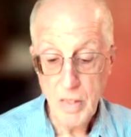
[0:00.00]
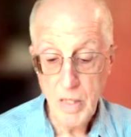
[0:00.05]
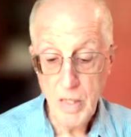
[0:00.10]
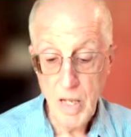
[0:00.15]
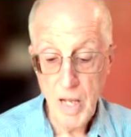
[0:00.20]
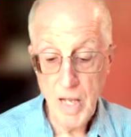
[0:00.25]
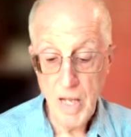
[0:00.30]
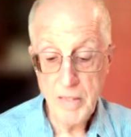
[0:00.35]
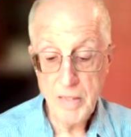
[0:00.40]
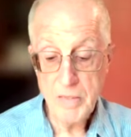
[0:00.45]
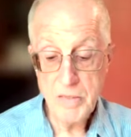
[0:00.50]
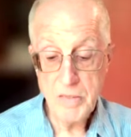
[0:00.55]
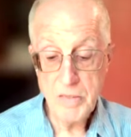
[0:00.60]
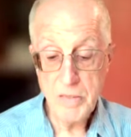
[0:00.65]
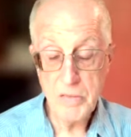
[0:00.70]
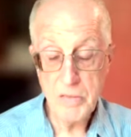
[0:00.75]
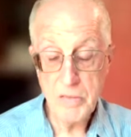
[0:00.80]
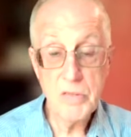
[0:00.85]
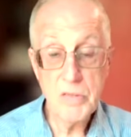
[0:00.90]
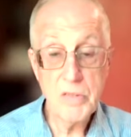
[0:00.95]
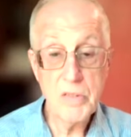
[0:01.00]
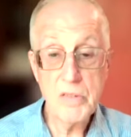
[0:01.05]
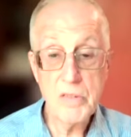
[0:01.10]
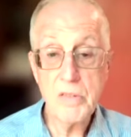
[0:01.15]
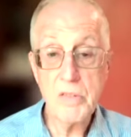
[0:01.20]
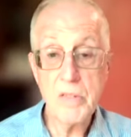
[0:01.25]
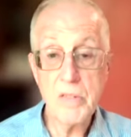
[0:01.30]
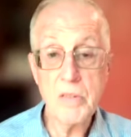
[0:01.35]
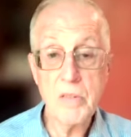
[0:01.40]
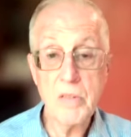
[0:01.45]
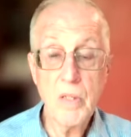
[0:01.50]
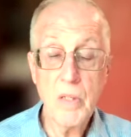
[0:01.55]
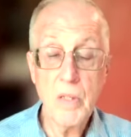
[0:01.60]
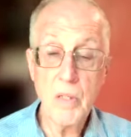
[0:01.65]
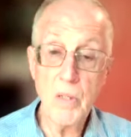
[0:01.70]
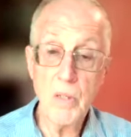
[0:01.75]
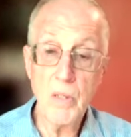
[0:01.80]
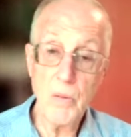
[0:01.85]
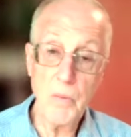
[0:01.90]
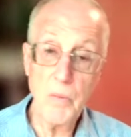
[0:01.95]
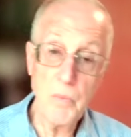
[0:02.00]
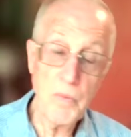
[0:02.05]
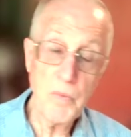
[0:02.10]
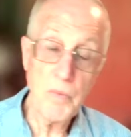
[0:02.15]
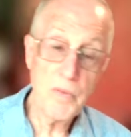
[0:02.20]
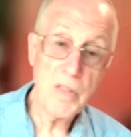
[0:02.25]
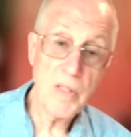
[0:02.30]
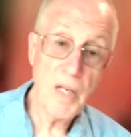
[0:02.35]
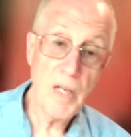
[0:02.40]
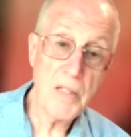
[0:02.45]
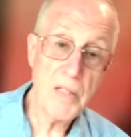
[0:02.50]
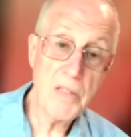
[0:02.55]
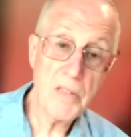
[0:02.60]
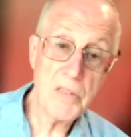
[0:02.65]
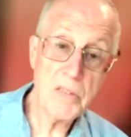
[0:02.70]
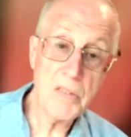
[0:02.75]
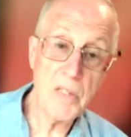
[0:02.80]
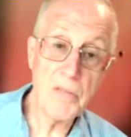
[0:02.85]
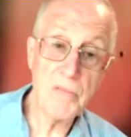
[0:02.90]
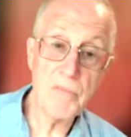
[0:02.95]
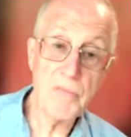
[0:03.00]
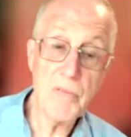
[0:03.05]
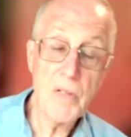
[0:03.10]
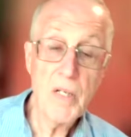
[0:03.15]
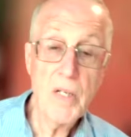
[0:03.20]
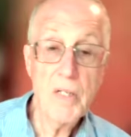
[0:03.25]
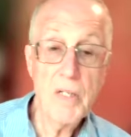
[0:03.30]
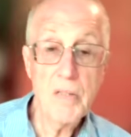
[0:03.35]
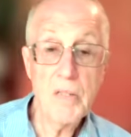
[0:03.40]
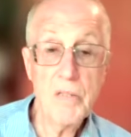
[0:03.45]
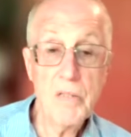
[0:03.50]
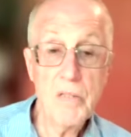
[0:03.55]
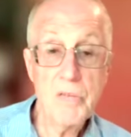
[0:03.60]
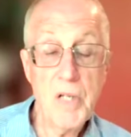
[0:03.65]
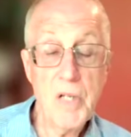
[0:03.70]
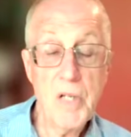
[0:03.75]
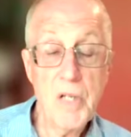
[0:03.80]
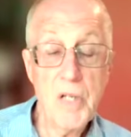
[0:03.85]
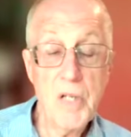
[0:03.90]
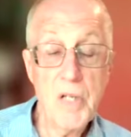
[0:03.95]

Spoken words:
And it's consistent with the kind of stuff that Chambers